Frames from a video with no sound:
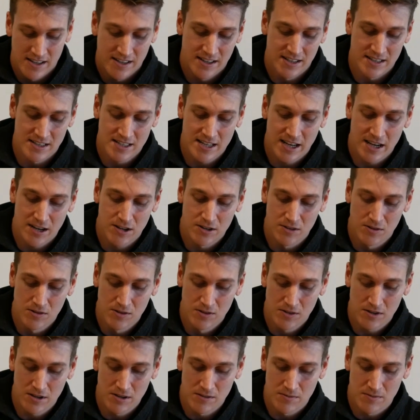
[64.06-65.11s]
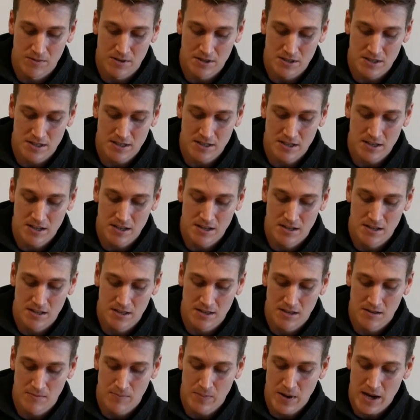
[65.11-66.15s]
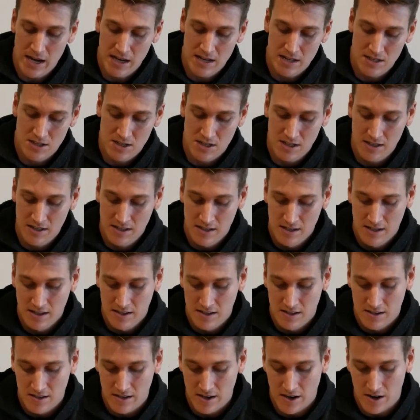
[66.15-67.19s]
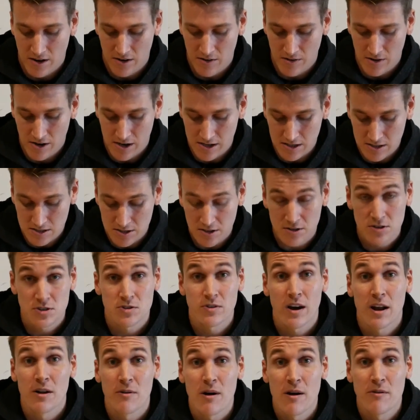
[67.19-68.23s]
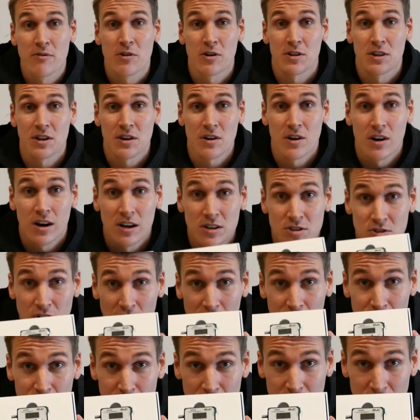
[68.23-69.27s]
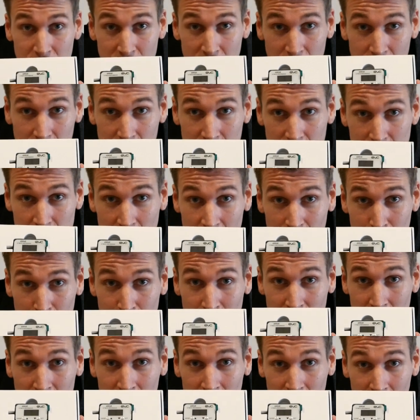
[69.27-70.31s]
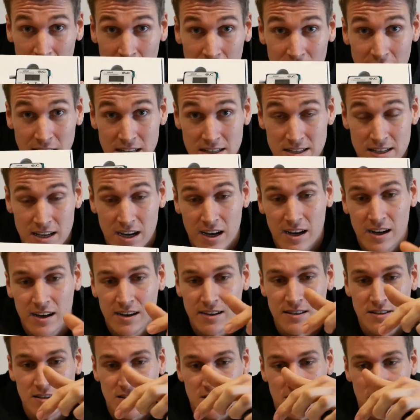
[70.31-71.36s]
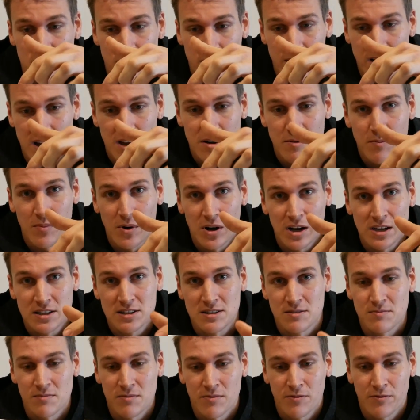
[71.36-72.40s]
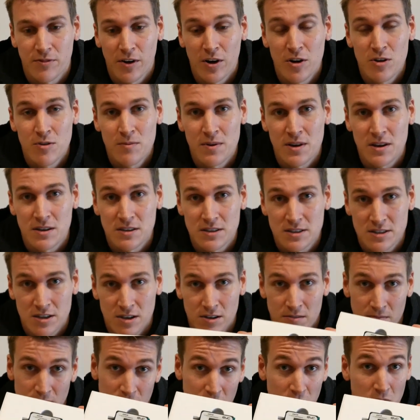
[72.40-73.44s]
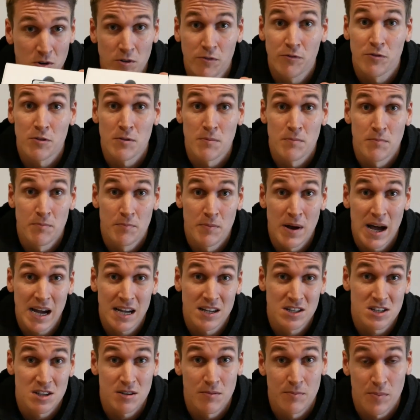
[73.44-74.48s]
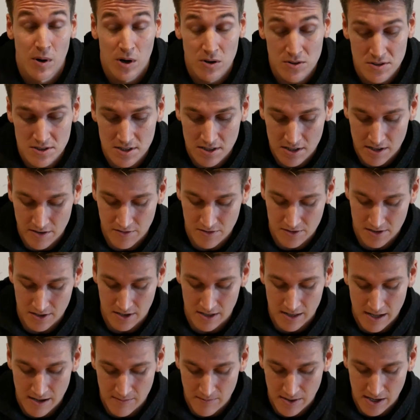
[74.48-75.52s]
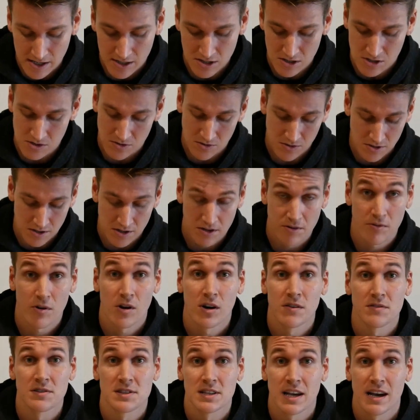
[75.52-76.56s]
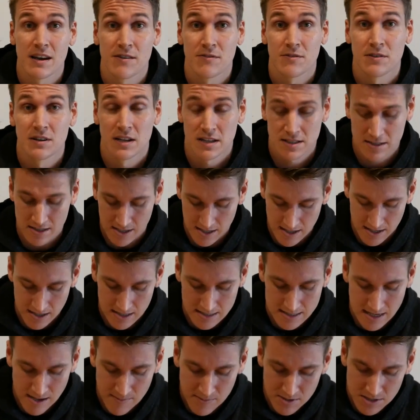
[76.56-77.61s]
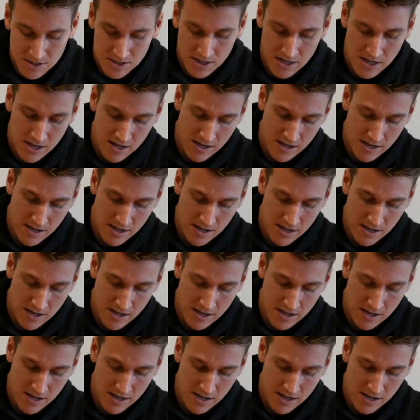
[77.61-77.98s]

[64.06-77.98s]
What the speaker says: Let's take a look at what's in the packaging. Alrighty, so straight away we've got the iDrive unit on top. Now that's surrounded by some foam here, so good for packaging and posting and everything like that, making sure that it arrives safe and doesn't get any damage.